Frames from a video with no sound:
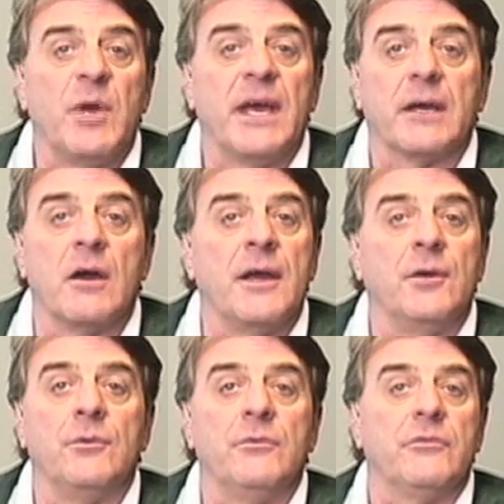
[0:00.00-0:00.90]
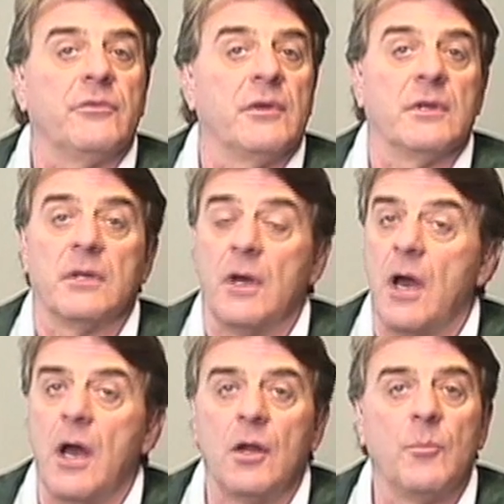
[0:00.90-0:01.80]
back irons,
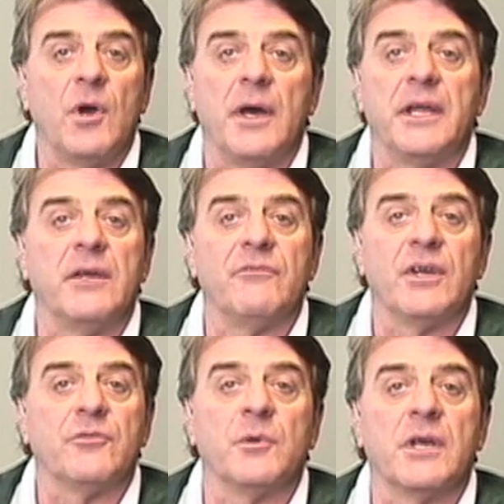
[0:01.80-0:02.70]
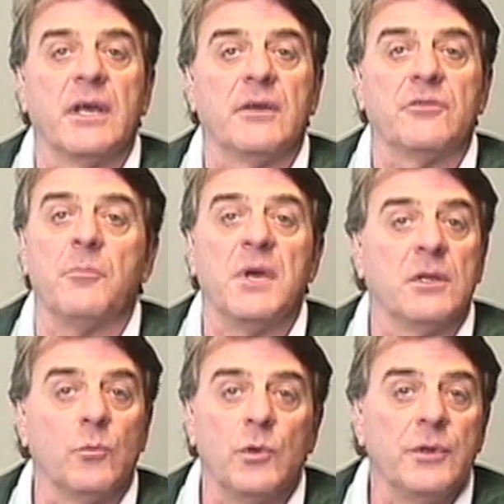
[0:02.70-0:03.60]
hollow body investment cast
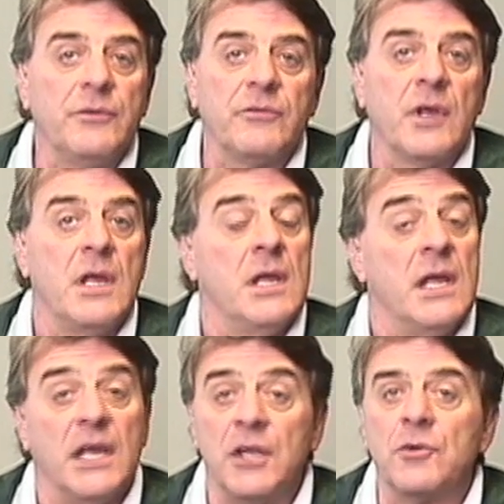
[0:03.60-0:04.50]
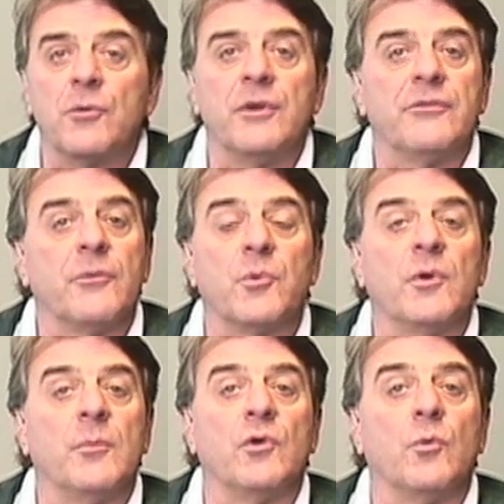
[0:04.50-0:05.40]
metal woods increased the
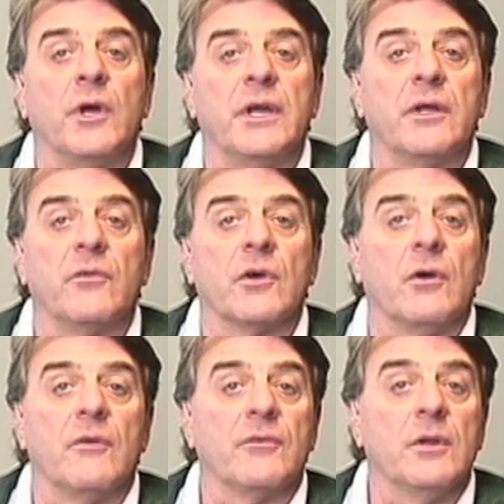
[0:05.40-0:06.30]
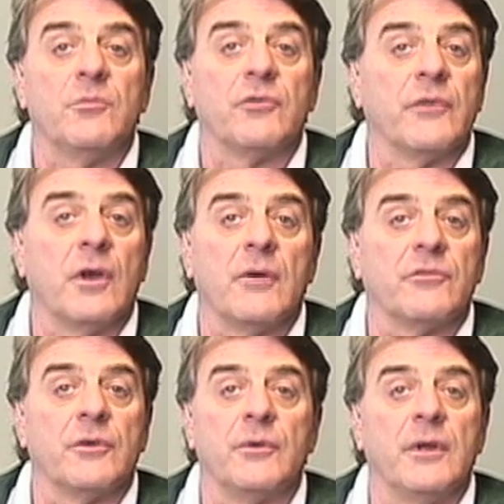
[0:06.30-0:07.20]
perimeter weighting of the golf club, so the
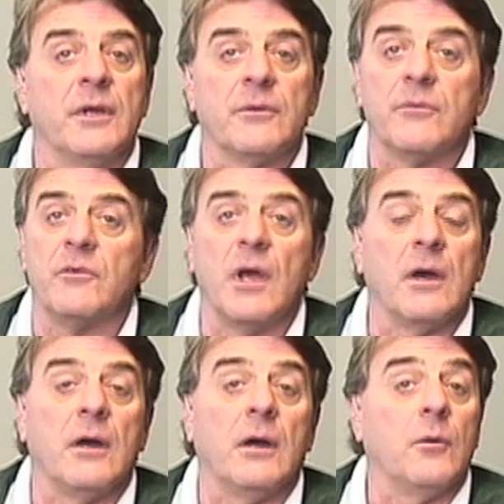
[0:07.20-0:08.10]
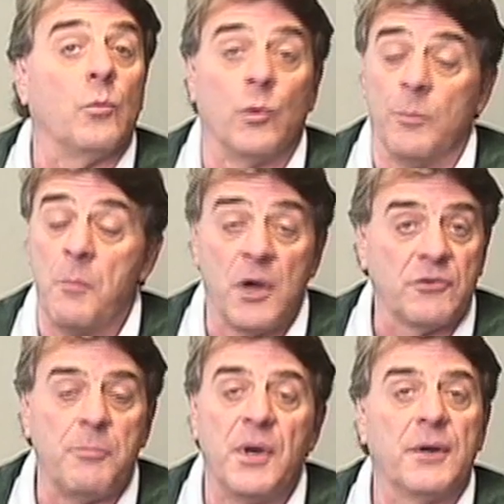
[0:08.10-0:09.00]
off-center hit were
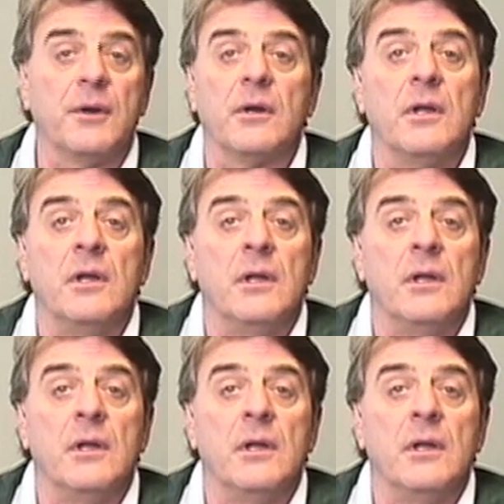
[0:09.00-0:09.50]
much better.